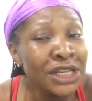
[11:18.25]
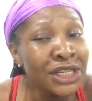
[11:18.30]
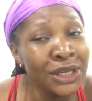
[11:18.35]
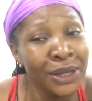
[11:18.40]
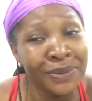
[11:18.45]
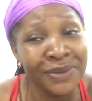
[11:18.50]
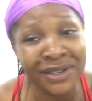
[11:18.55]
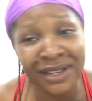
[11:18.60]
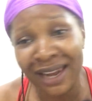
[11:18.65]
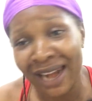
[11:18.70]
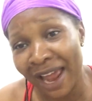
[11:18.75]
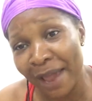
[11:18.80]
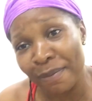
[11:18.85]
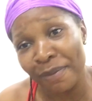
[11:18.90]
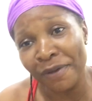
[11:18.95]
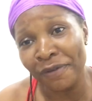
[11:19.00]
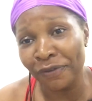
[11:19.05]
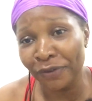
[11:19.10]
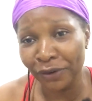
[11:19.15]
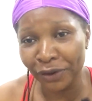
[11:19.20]
subscribe
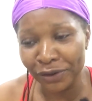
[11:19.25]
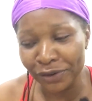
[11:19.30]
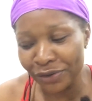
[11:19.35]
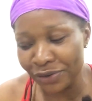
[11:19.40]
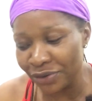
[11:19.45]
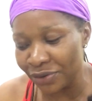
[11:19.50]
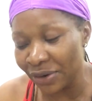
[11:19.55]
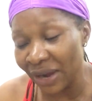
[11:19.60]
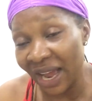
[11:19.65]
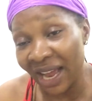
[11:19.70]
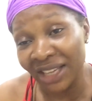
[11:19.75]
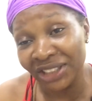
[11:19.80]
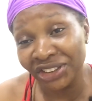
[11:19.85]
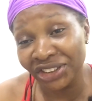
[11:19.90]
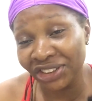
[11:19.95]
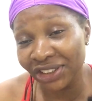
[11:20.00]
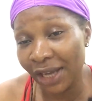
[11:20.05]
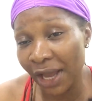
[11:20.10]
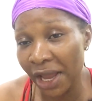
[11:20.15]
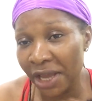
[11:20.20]
if you're new, and
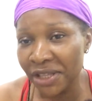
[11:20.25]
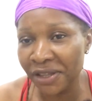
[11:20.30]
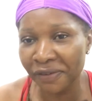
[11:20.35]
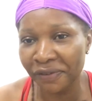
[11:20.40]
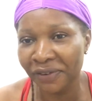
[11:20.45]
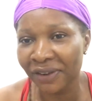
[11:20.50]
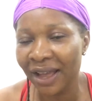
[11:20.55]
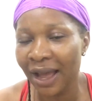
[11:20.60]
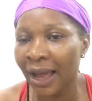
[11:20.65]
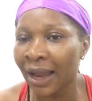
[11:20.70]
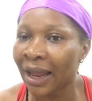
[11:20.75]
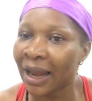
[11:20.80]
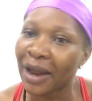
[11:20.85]
share it if you can,